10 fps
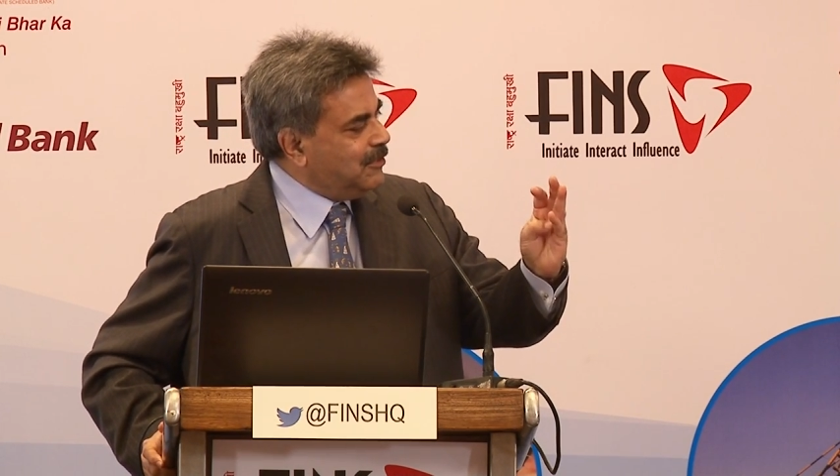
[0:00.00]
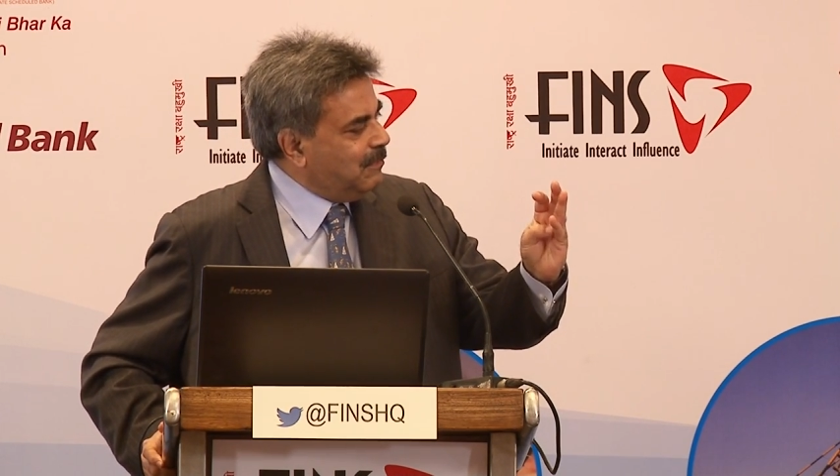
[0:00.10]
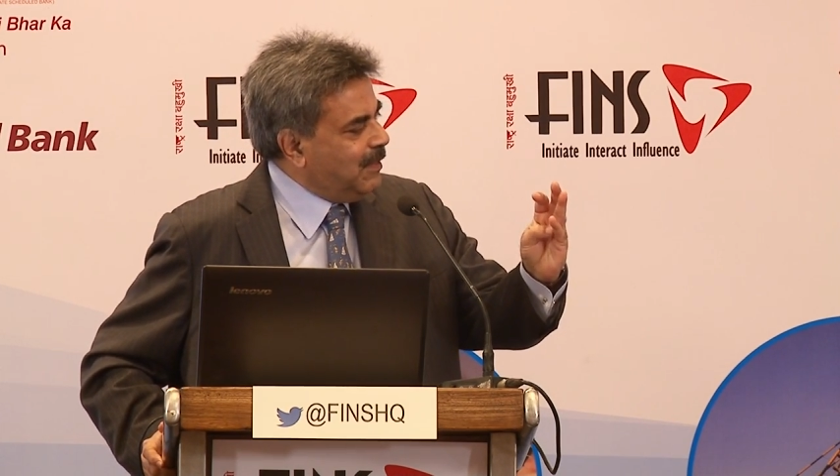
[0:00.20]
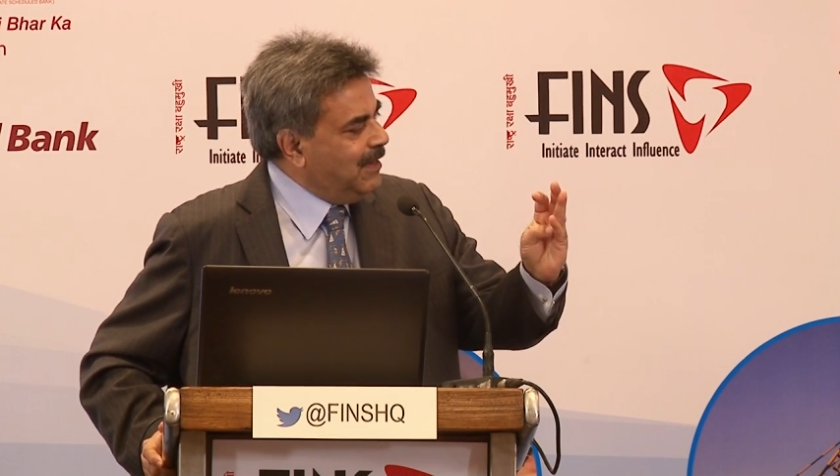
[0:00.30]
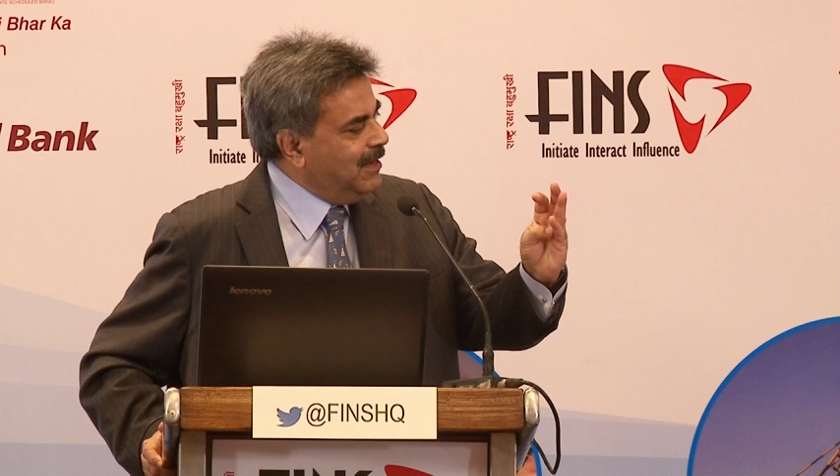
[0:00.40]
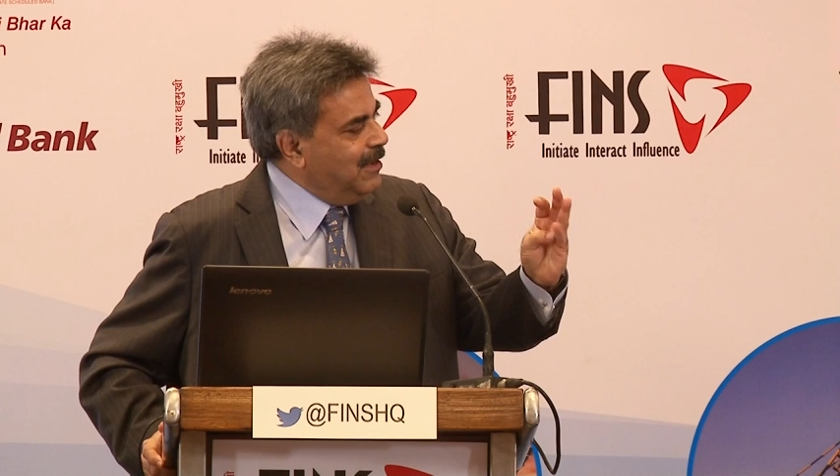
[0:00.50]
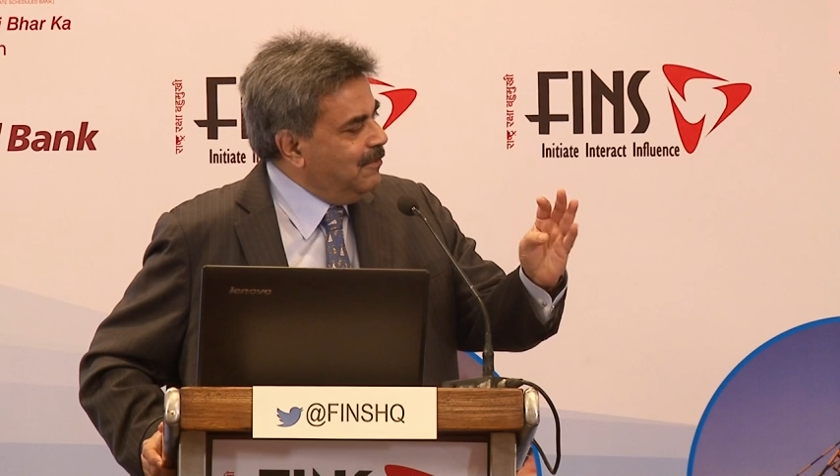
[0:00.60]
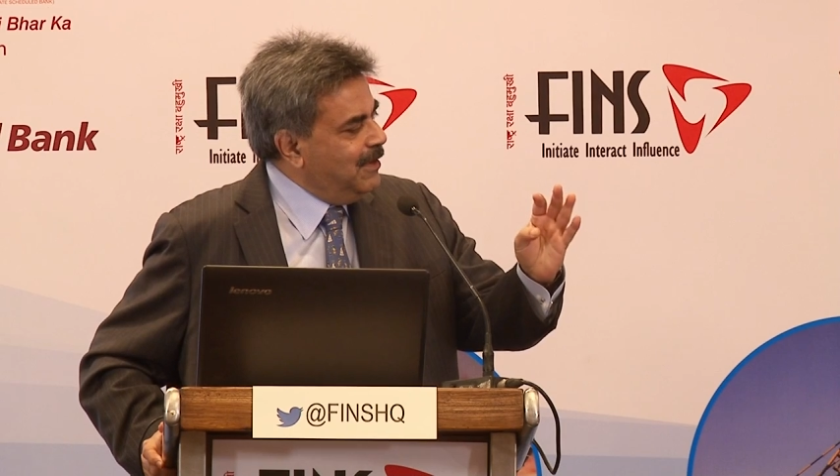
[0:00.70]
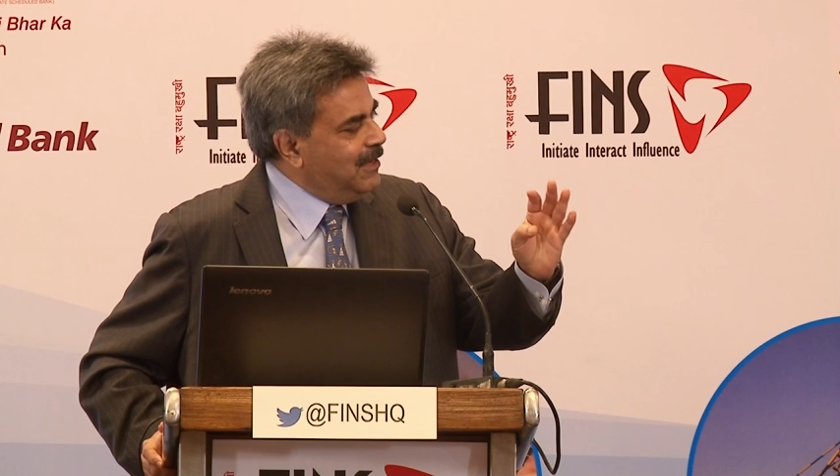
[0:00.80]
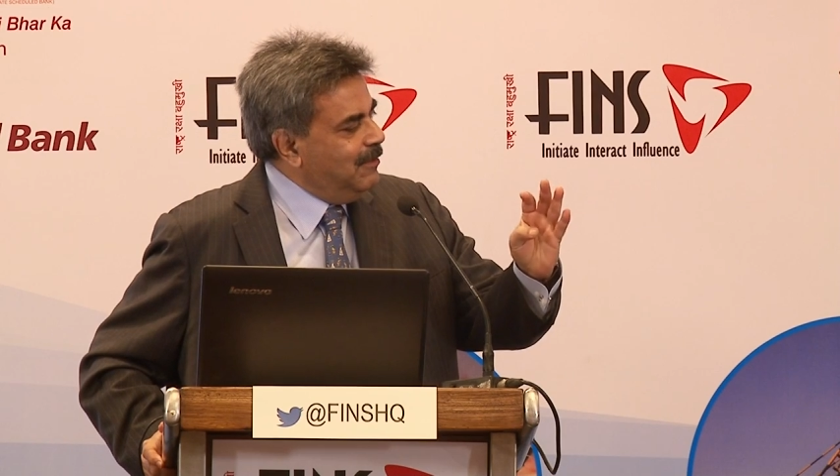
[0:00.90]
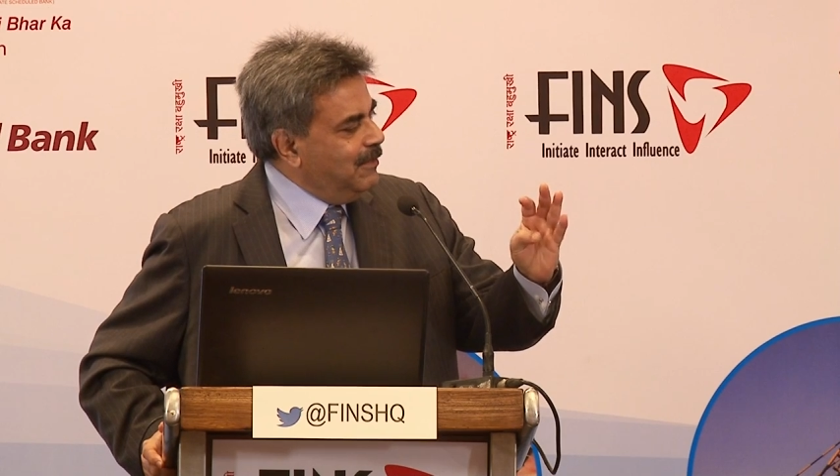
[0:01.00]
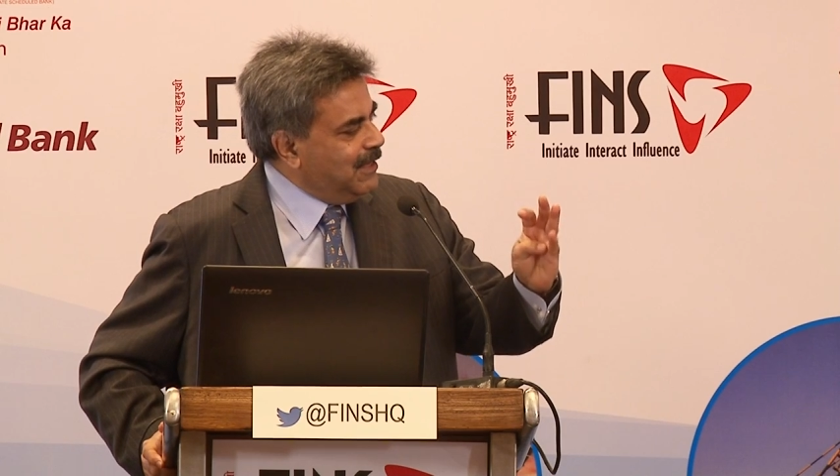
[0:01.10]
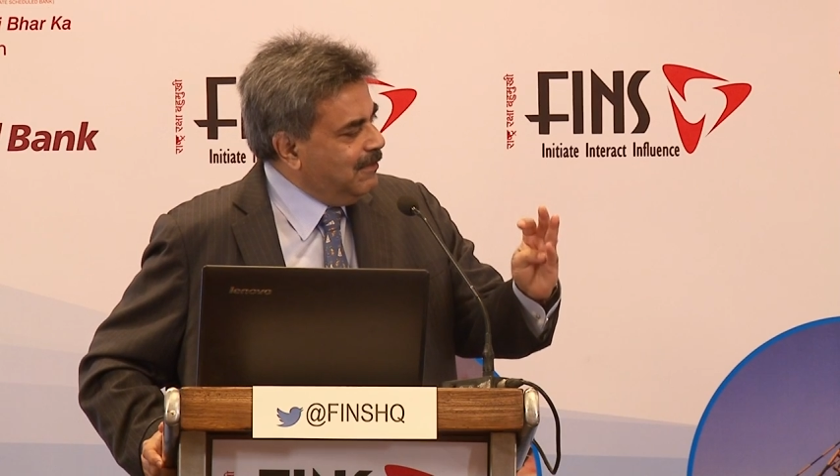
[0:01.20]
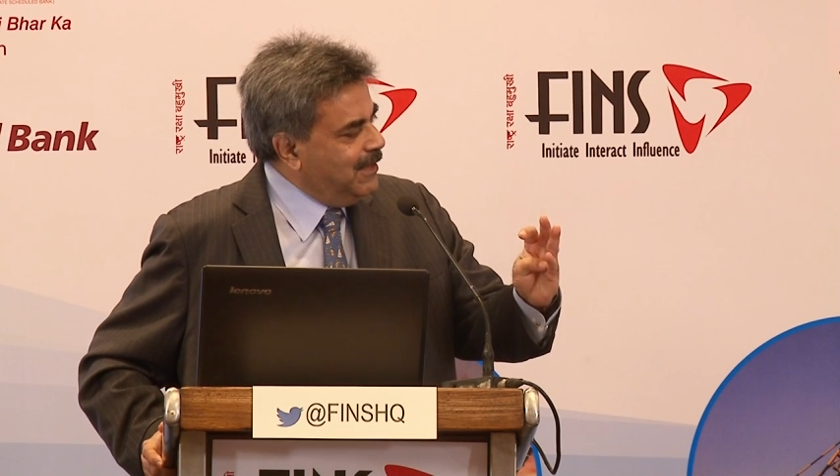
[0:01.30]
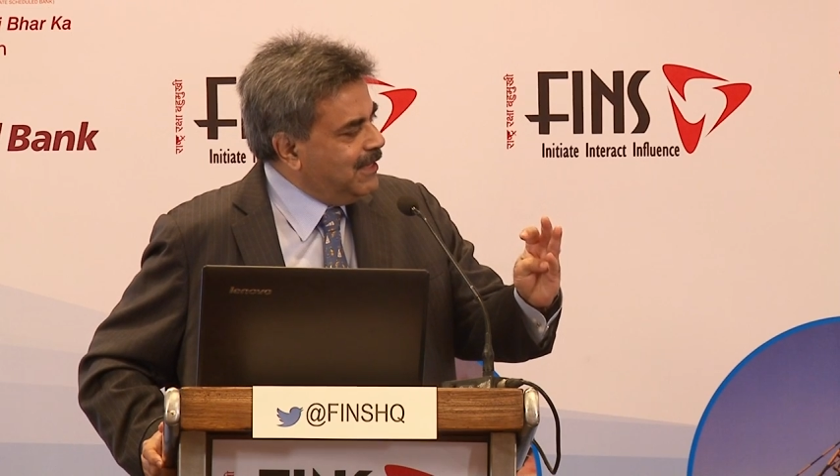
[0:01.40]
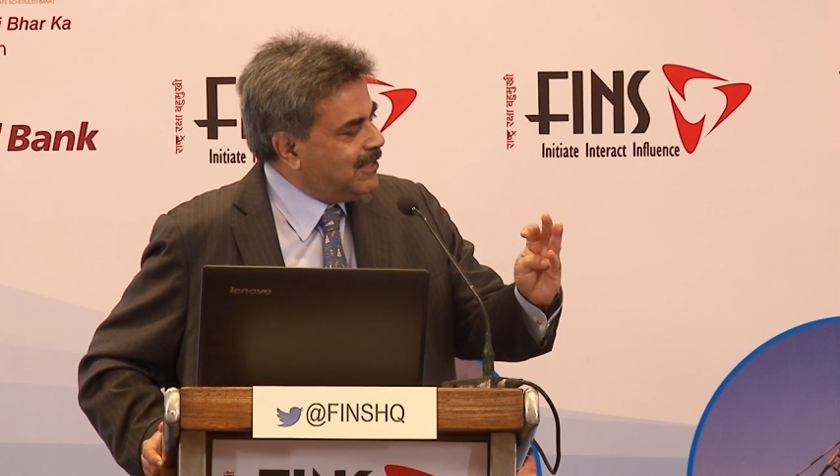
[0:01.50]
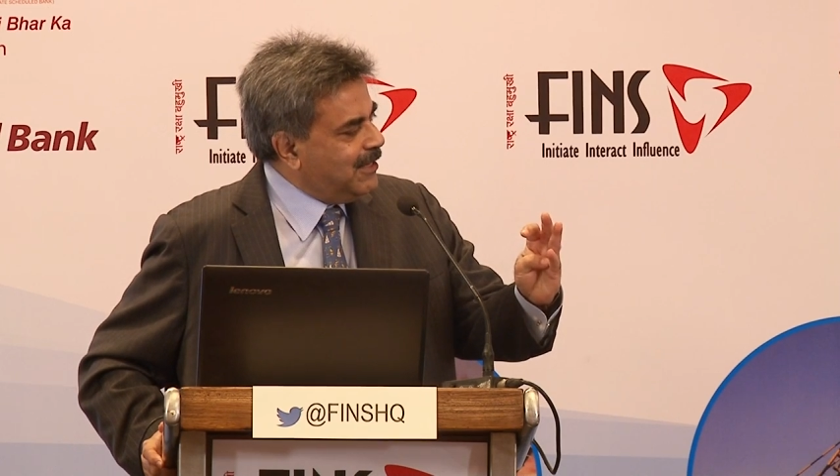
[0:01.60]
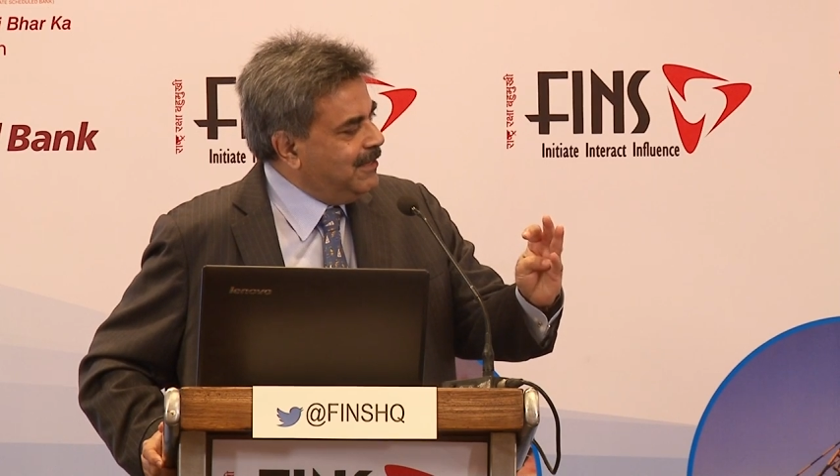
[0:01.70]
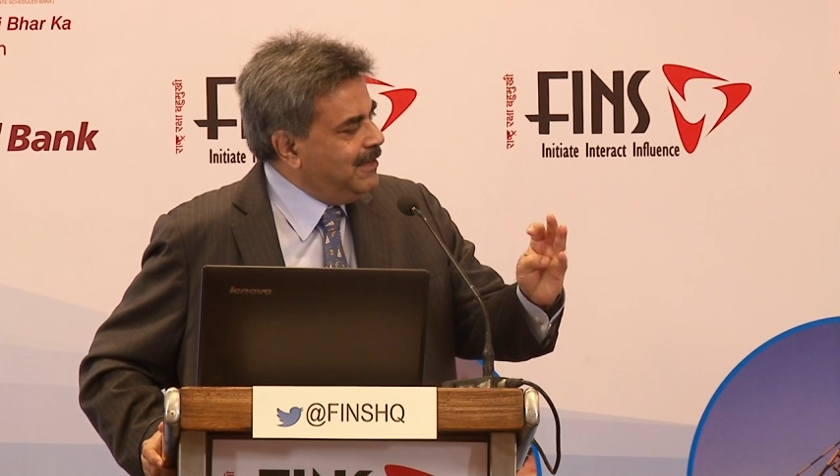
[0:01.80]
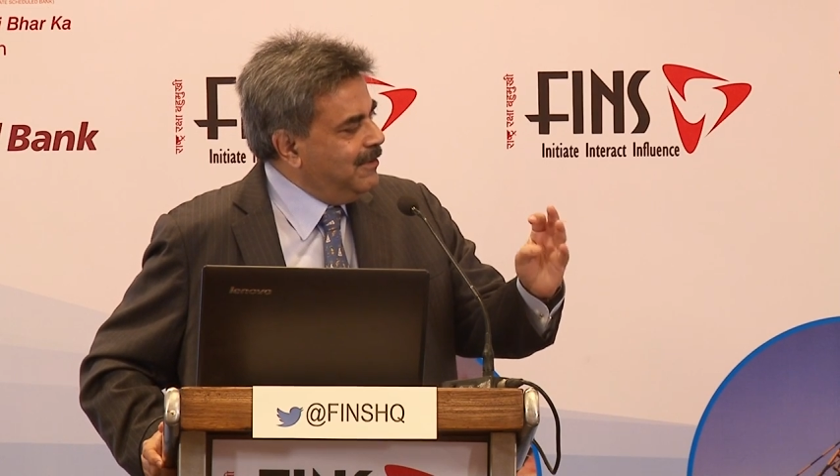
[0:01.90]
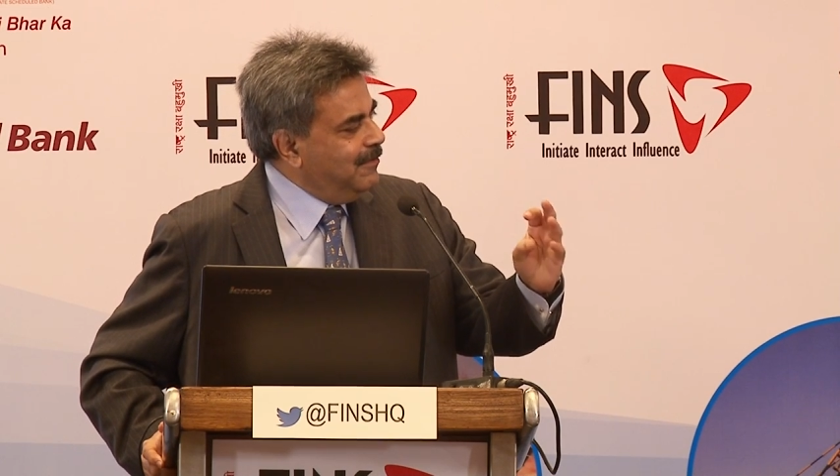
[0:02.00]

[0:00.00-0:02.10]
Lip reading: shipping, we deal with aviation,